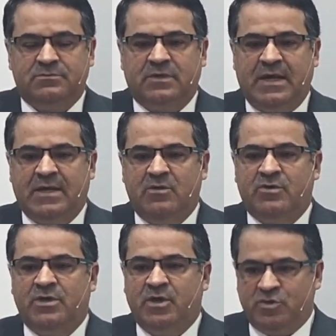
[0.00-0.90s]
to give
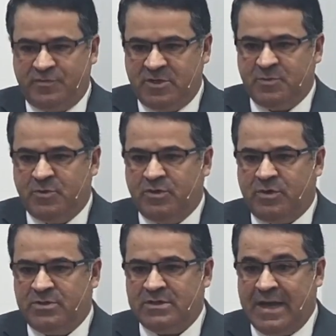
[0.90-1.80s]
value to this, to
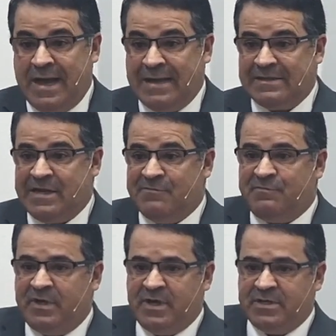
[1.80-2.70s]
value these
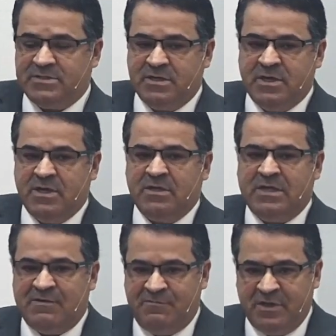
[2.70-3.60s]
things, and
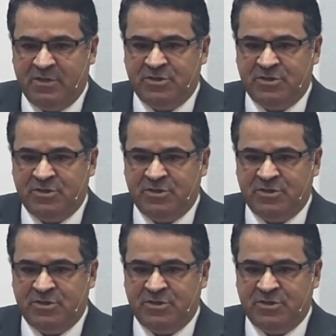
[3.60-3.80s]
live what